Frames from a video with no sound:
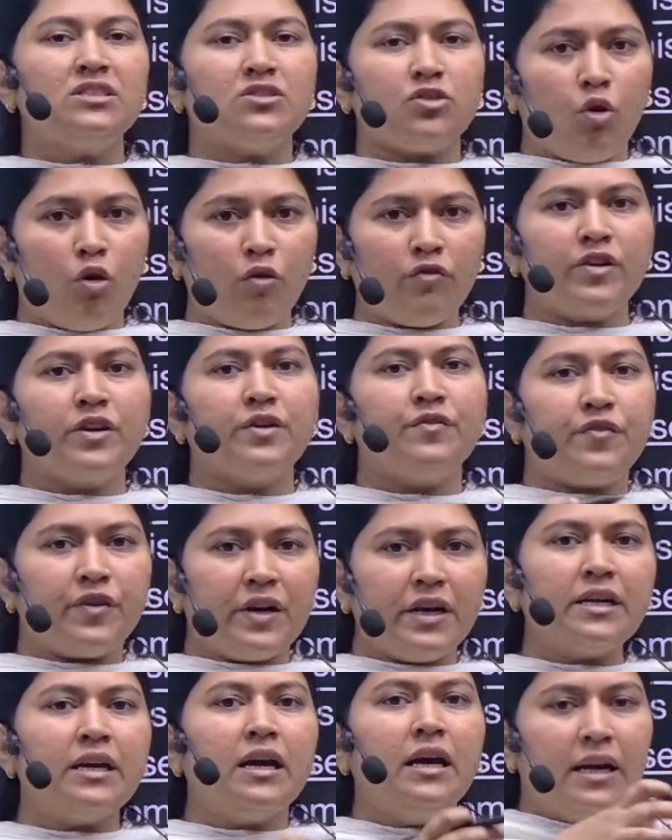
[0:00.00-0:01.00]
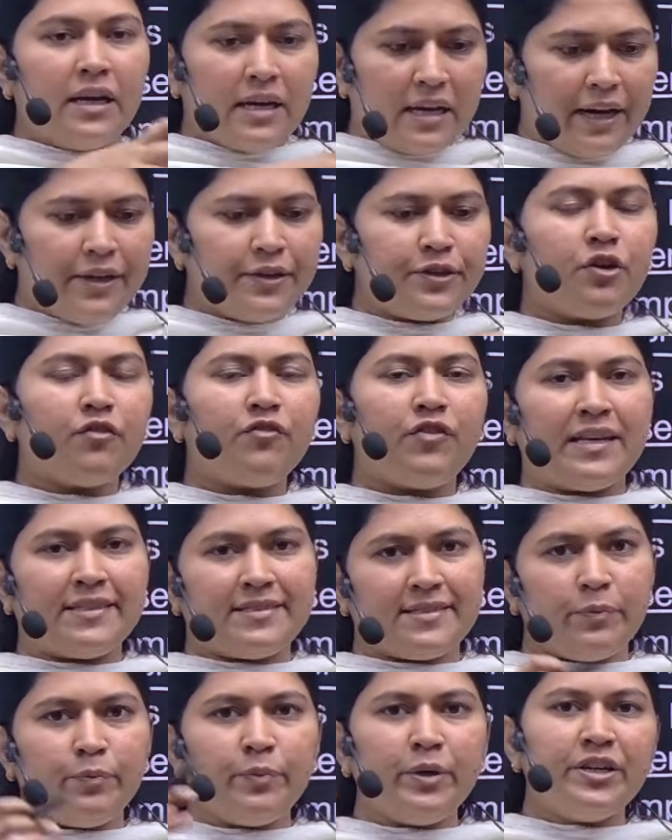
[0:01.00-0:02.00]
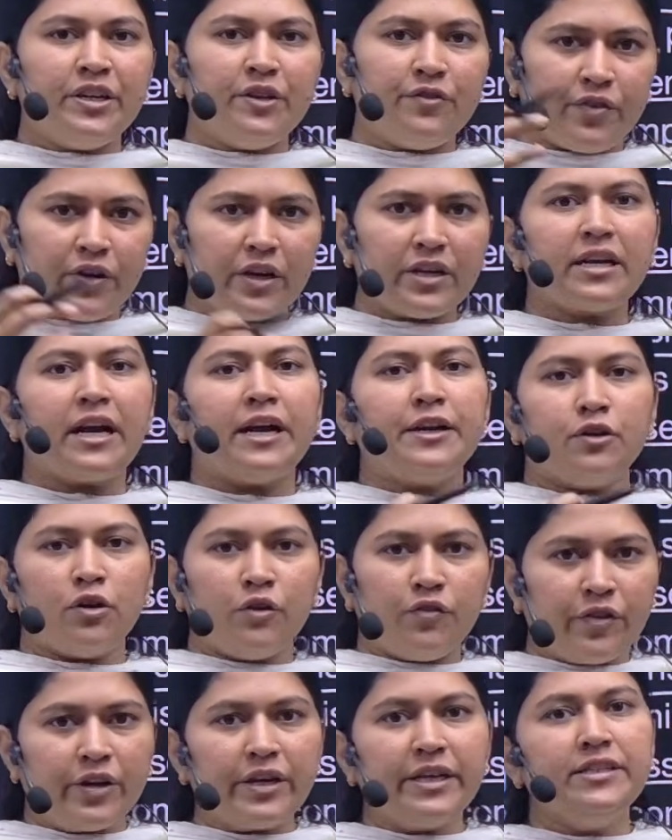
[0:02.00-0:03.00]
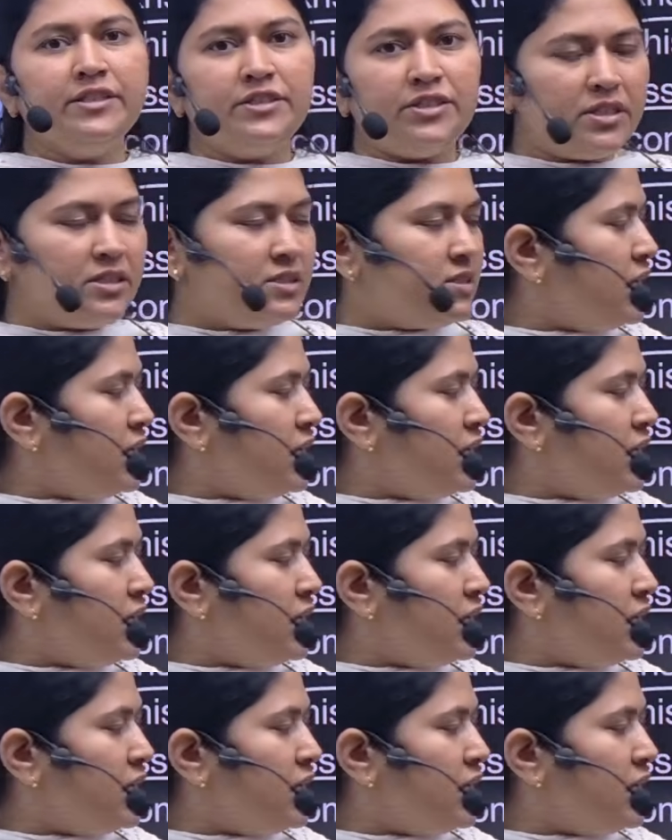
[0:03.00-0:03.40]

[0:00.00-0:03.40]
of different kind of assembly, different kind of regions